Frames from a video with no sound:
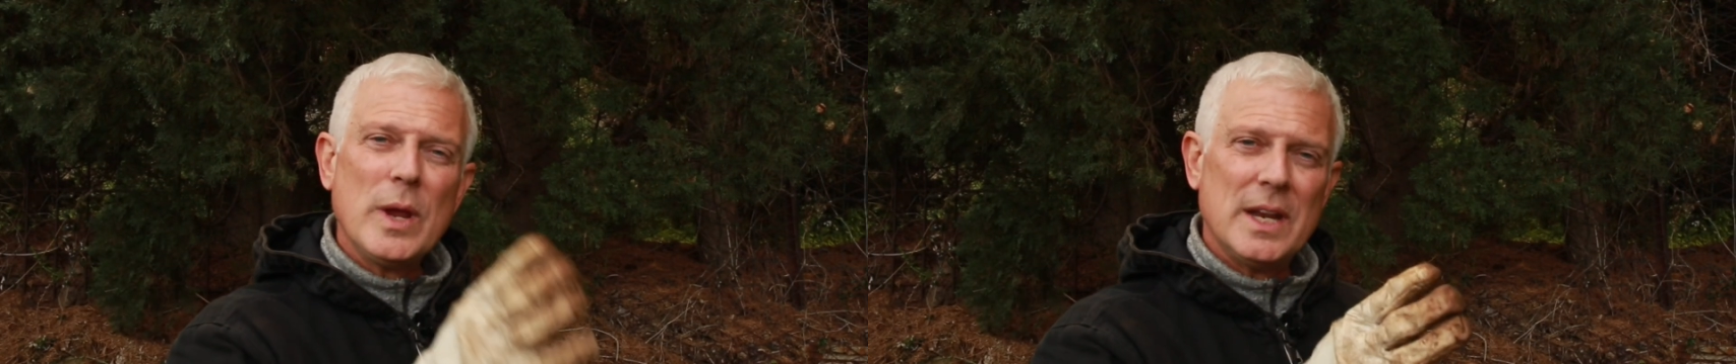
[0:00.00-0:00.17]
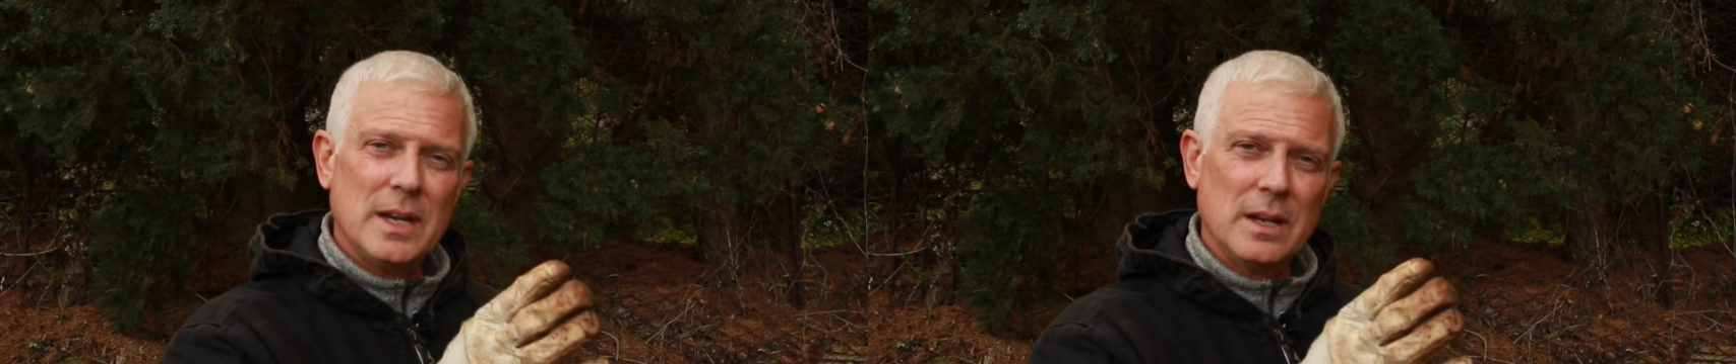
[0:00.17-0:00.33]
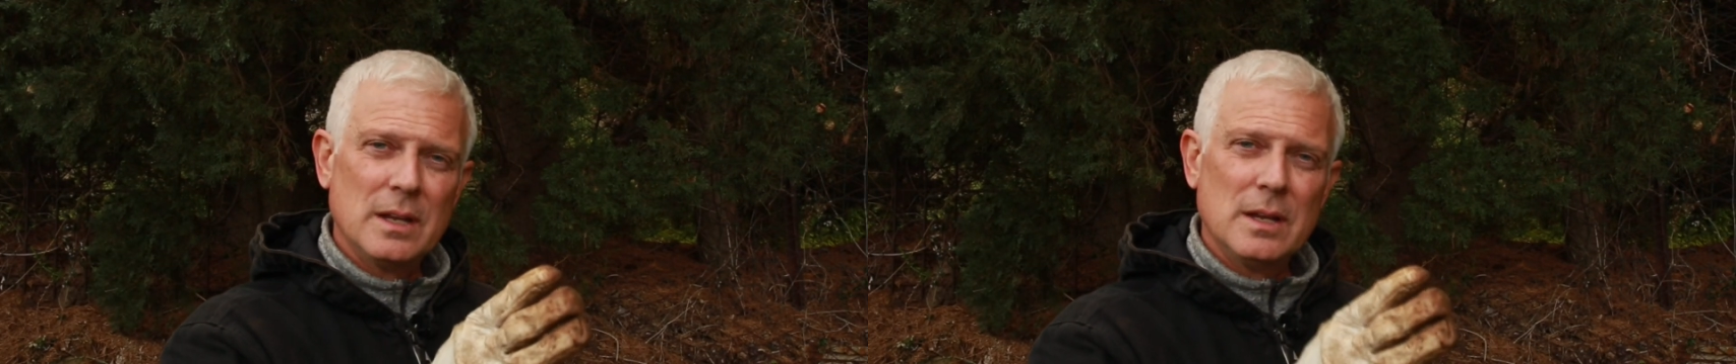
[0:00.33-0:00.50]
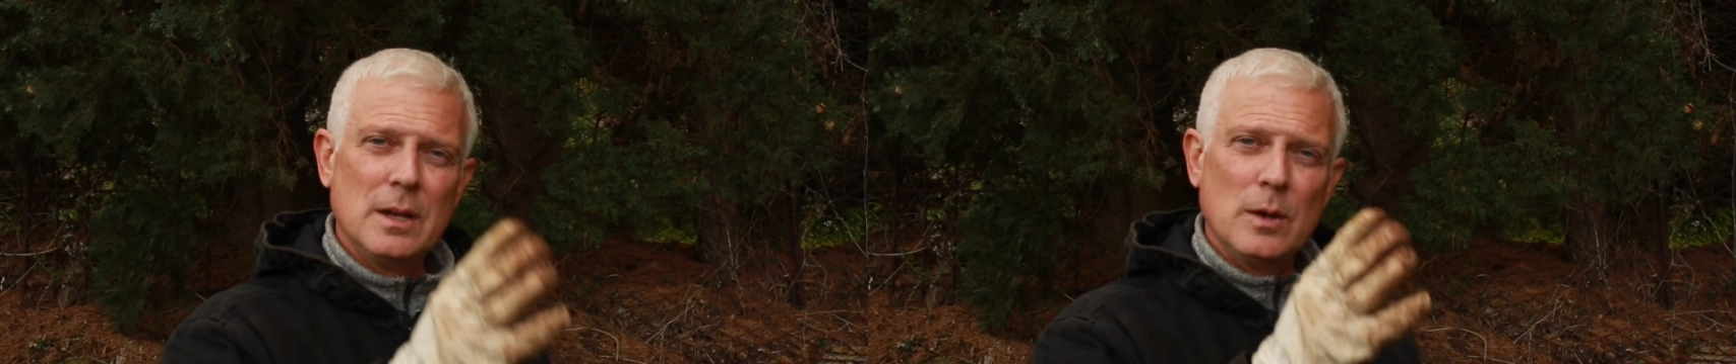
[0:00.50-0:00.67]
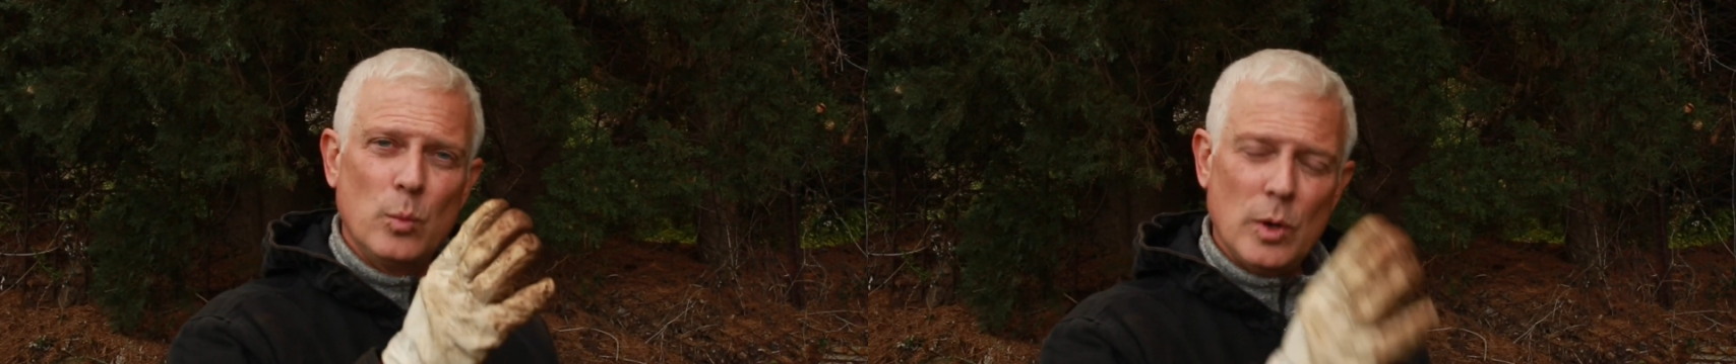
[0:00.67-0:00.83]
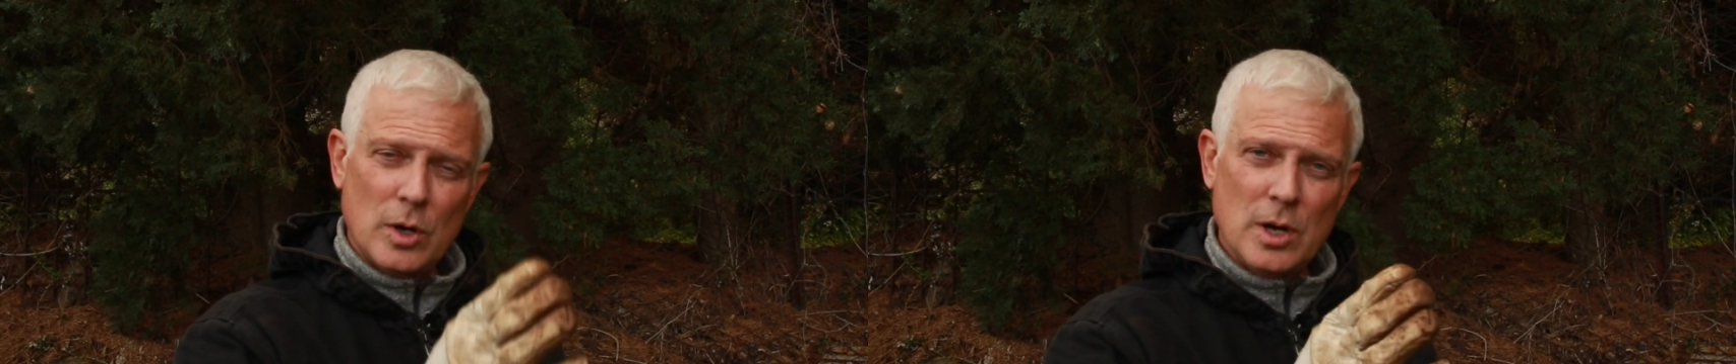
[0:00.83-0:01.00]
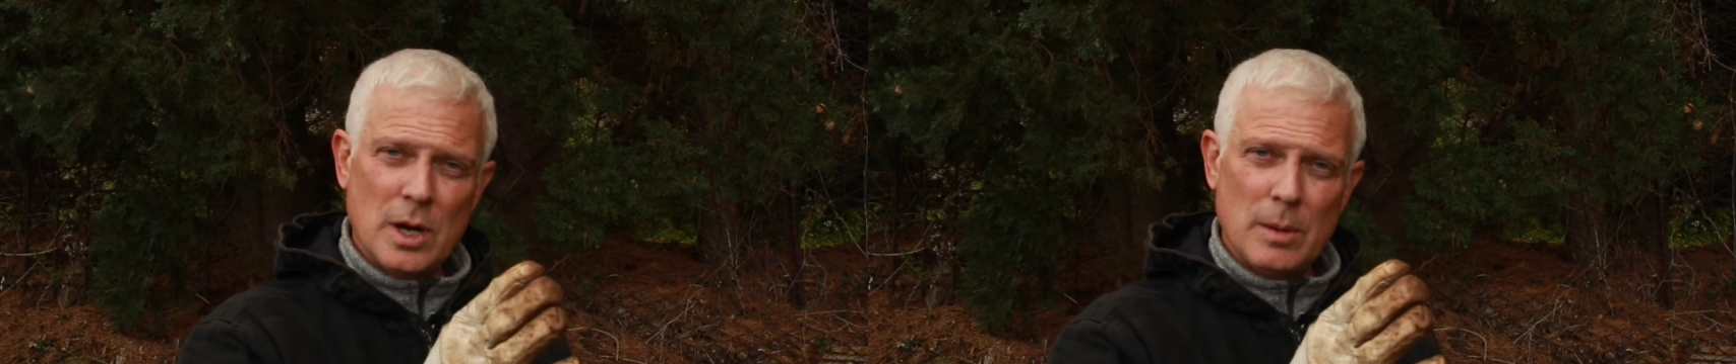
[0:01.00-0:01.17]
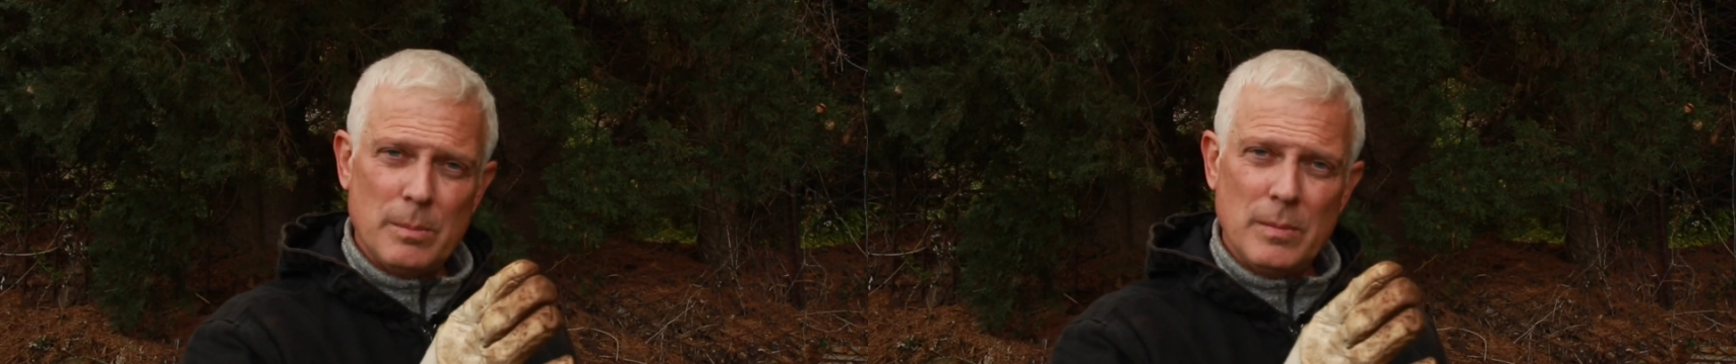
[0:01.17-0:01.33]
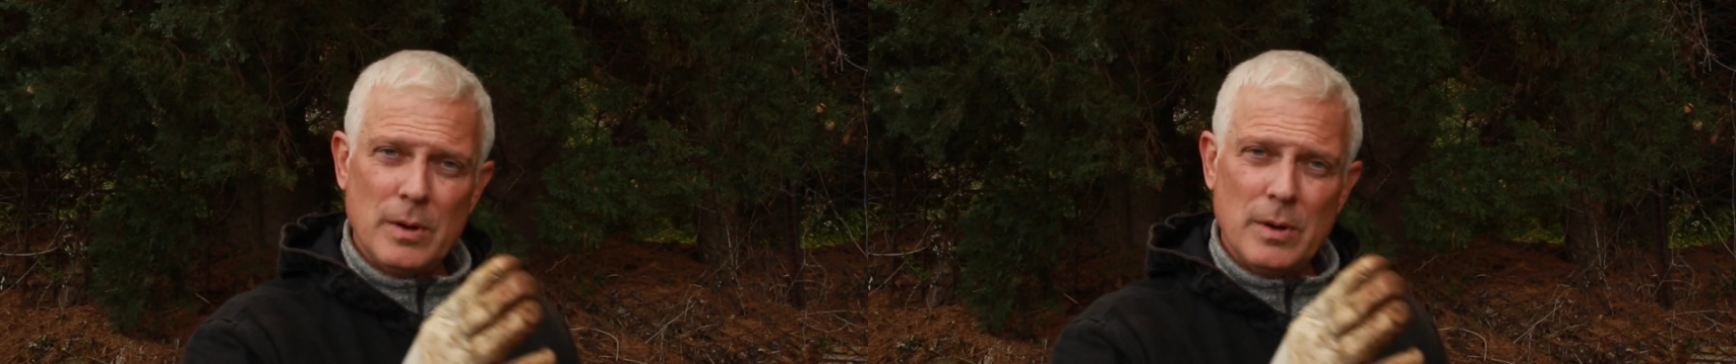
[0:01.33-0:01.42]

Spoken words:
wind will come.